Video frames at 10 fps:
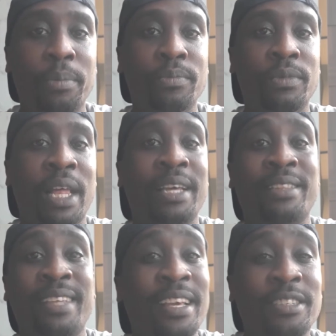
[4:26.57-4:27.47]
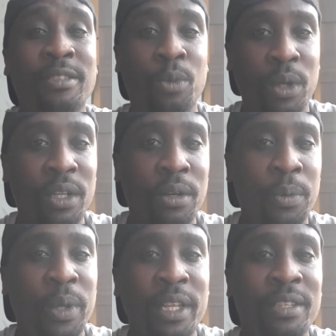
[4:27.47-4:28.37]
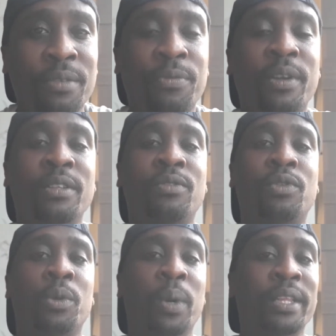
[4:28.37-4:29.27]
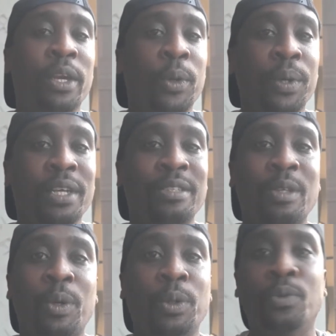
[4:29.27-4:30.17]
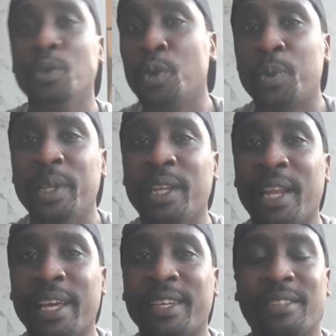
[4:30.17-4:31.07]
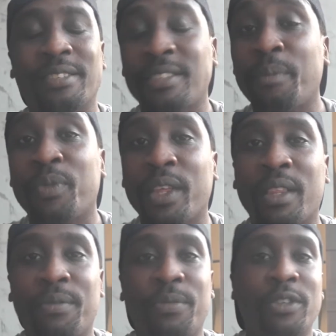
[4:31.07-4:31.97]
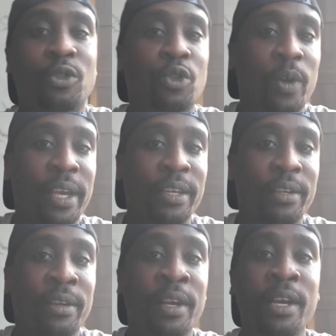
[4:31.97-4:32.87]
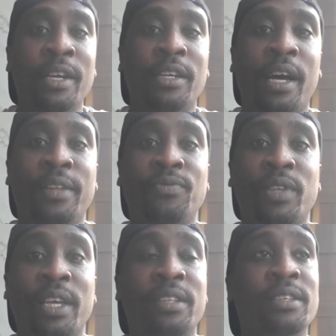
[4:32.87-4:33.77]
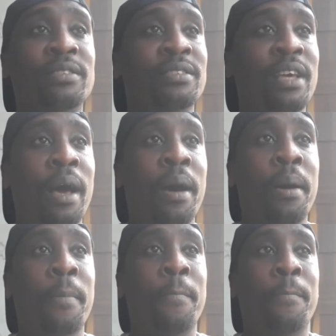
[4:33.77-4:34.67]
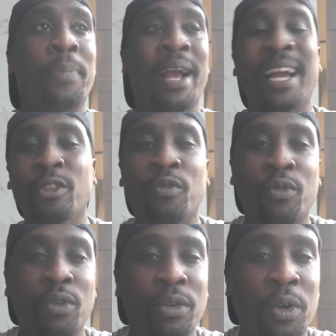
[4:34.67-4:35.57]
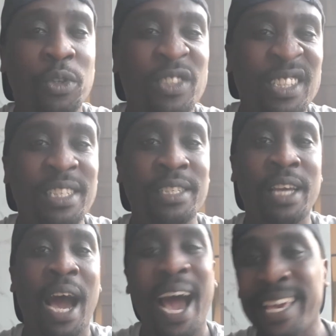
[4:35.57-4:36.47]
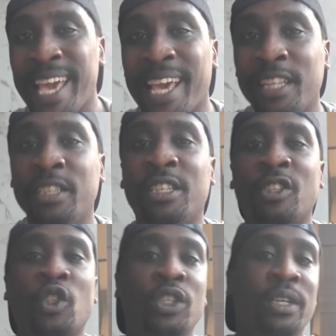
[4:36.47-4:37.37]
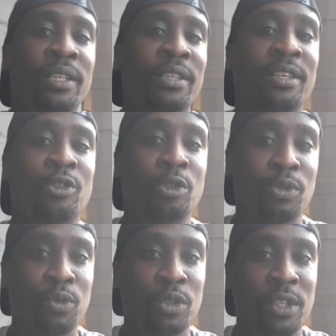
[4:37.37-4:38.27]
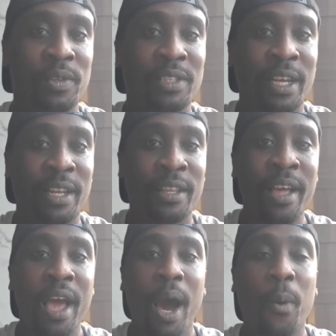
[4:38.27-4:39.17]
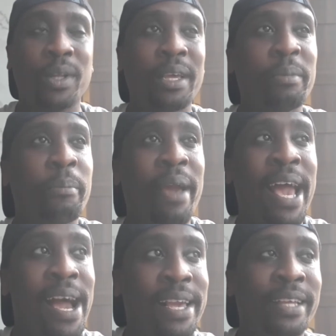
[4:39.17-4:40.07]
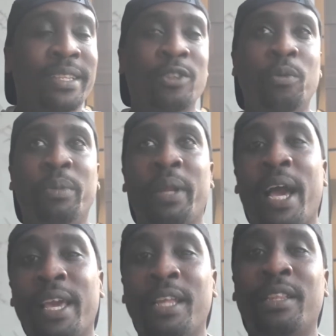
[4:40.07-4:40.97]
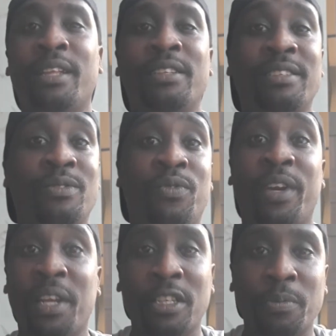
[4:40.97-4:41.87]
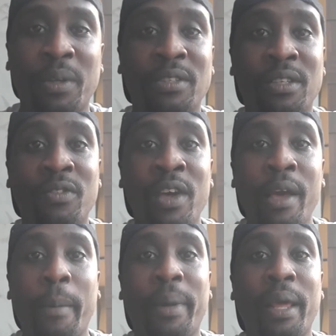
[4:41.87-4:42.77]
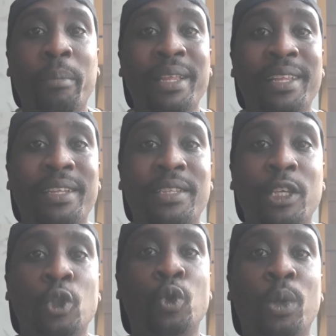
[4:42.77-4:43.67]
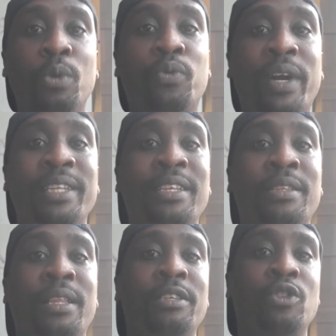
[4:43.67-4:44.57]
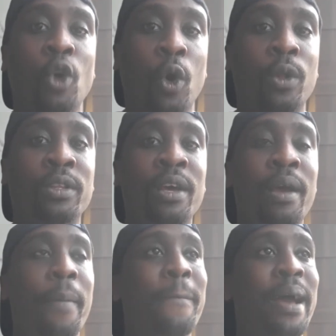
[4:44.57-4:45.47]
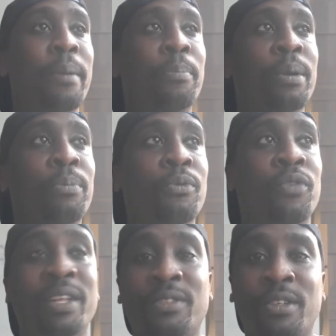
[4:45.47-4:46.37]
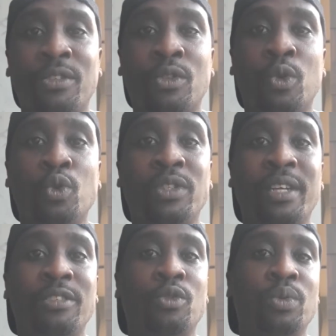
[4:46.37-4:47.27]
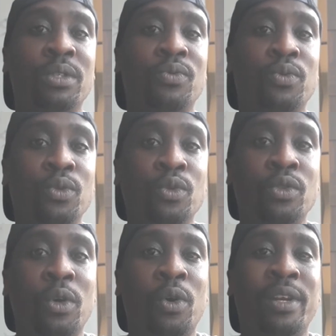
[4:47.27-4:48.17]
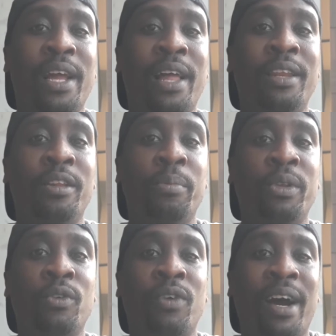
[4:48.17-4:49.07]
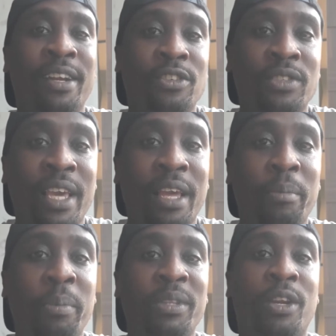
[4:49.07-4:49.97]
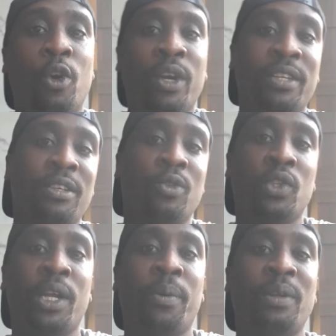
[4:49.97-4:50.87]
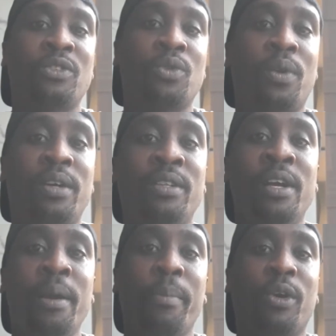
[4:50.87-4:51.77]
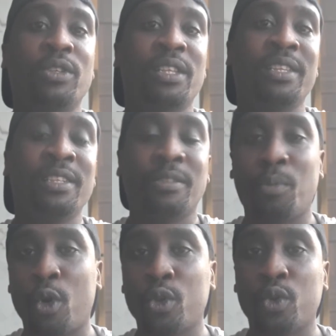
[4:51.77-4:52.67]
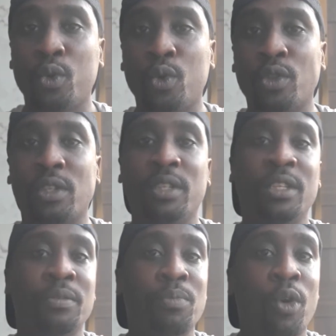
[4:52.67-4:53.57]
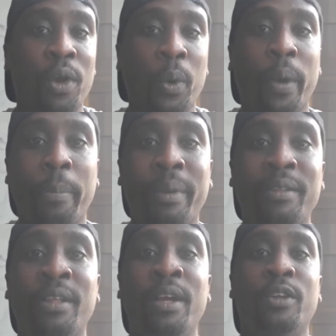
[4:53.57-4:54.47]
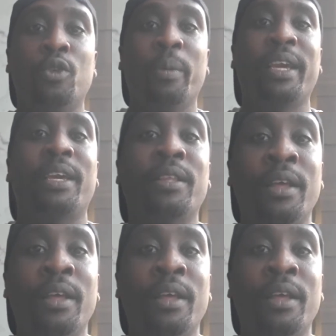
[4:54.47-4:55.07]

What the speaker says: like tastes really different for the way they cook it. So you'd really like it. It's something different to try here, and it is kind of considered high-end dish in the street food here in Thailand. And what I mean by high-end, I don't mean high-end that it's very expensive, but I mean that usually you find it sold by vendors who sell street food on a little bit of higher scale. Maybe they're connected to their restaurant because it needs more tools, it needs more equipment to make it.